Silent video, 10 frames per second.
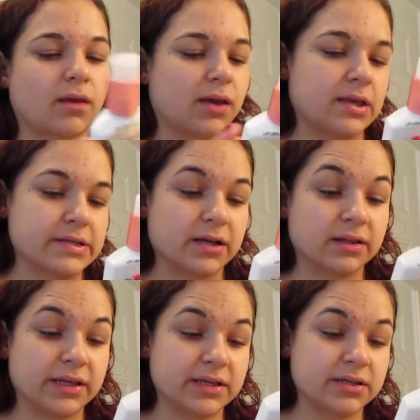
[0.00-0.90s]
It
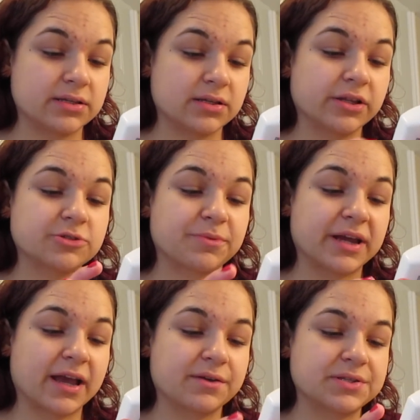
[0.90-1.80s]
clean, clears
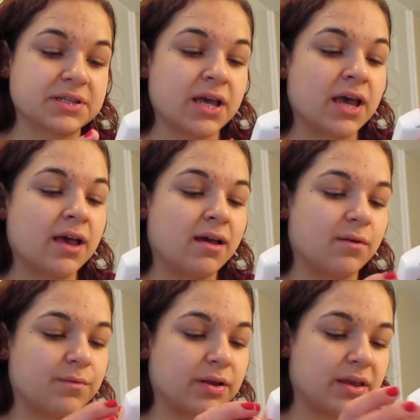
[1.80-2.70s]
breakouts
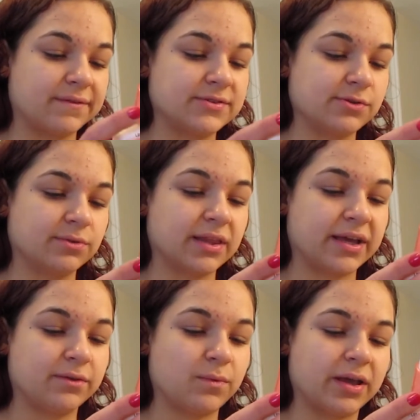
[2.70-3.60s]
and gives you
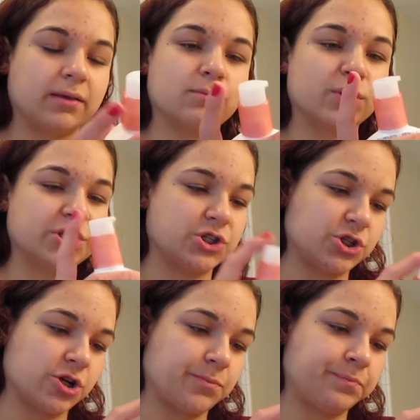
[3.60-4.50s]
lightweight moisture.